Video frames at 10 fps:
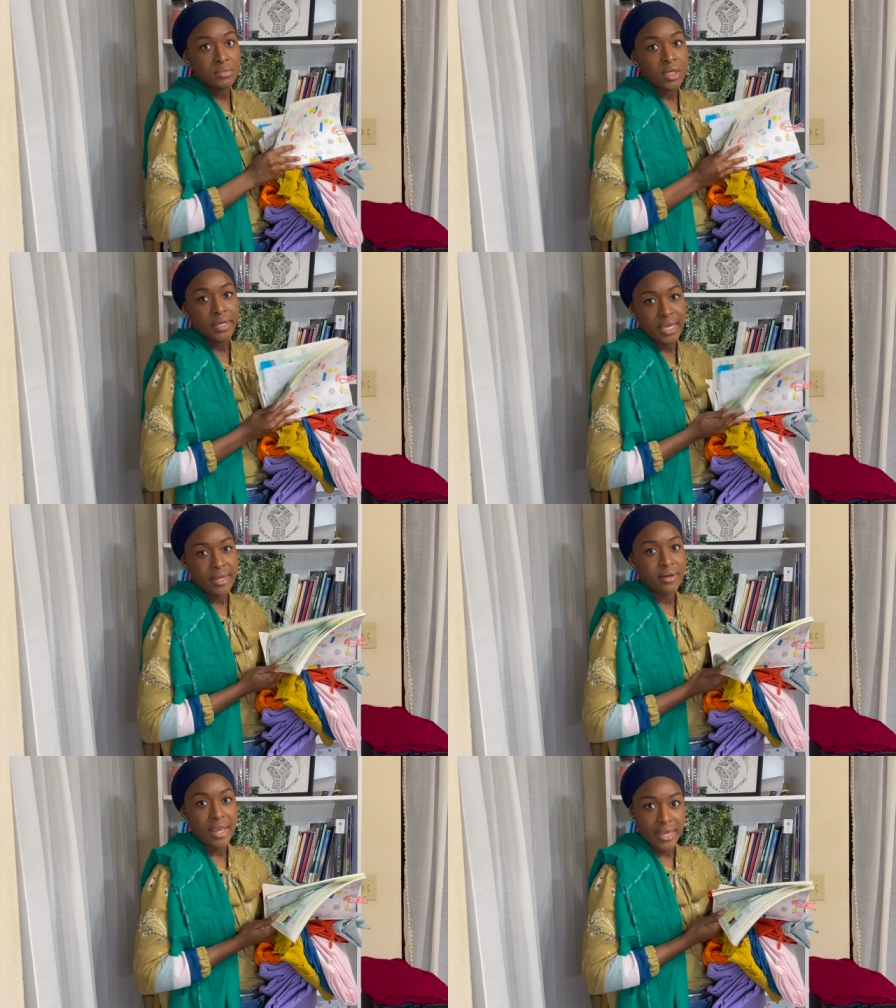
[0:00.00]

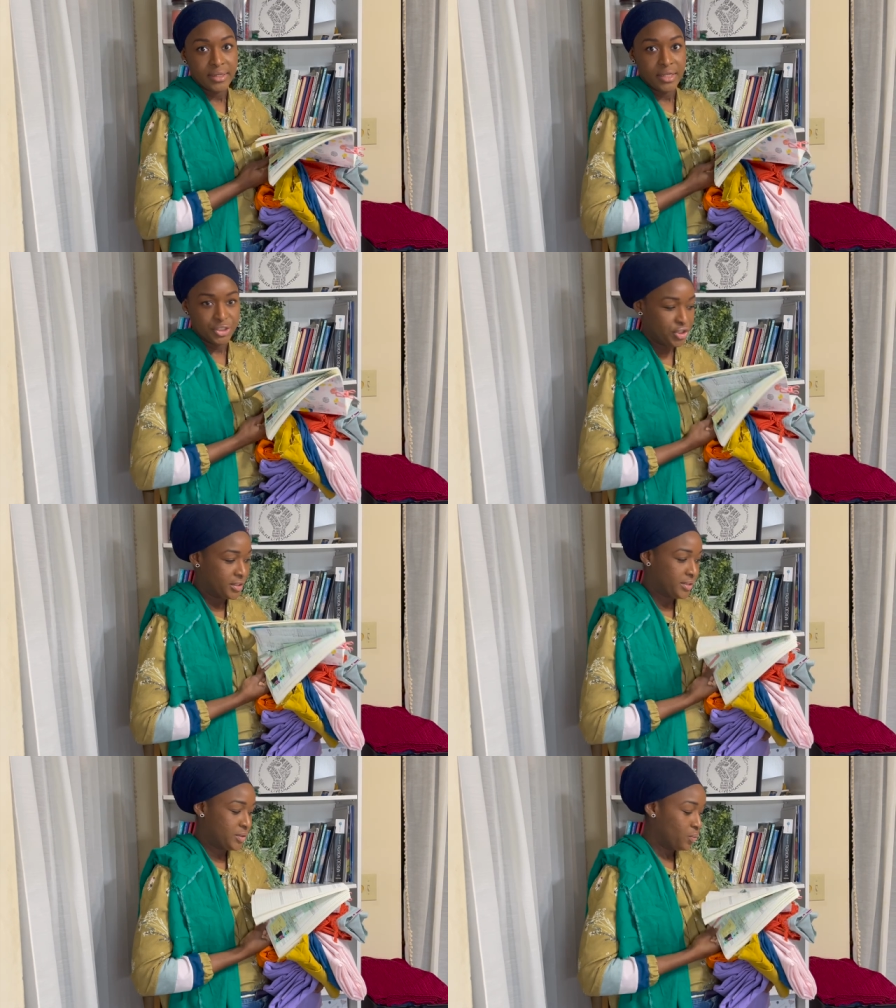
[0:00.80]
again, eight
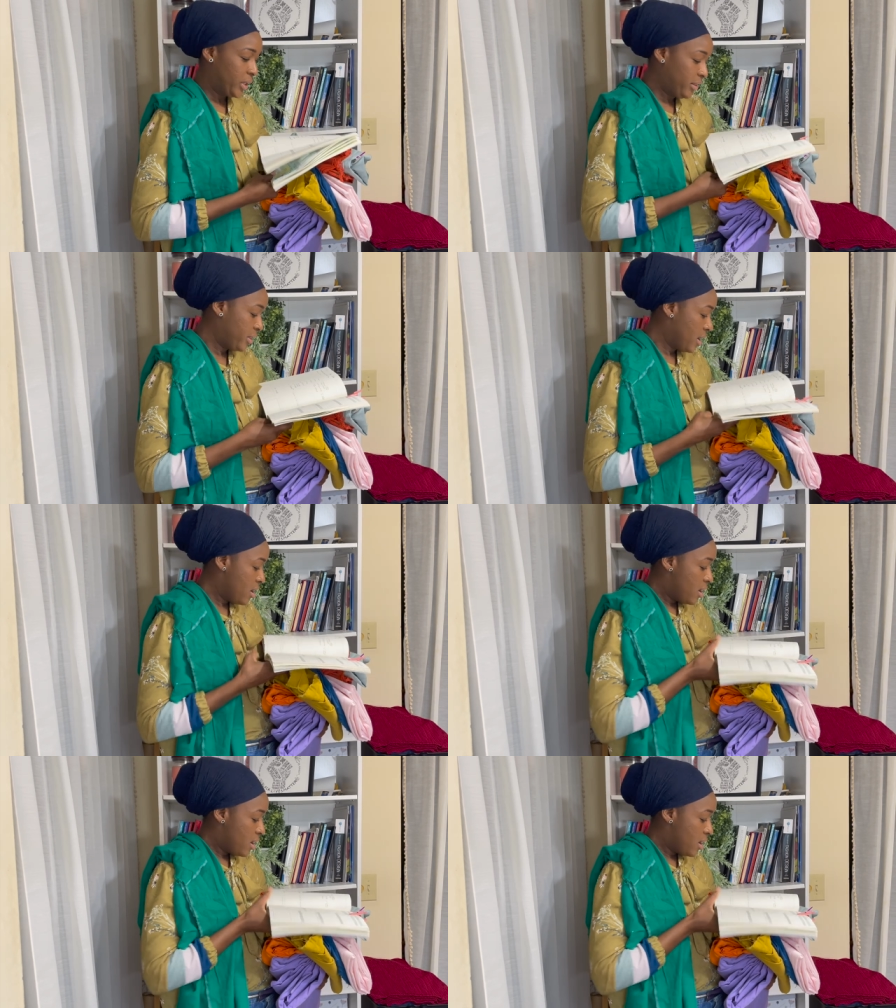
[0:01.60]
inches width.